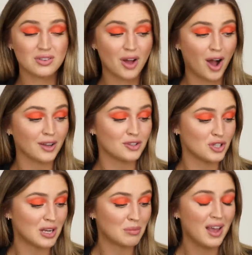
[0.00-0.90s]
not
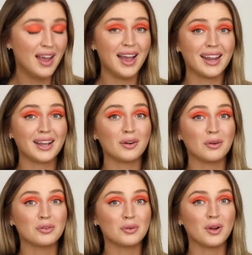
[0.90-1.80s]
cheap and I
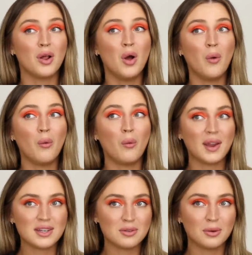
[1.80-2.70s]
grow through it
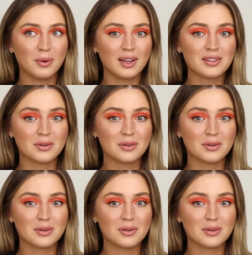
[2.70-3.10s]
way too quick.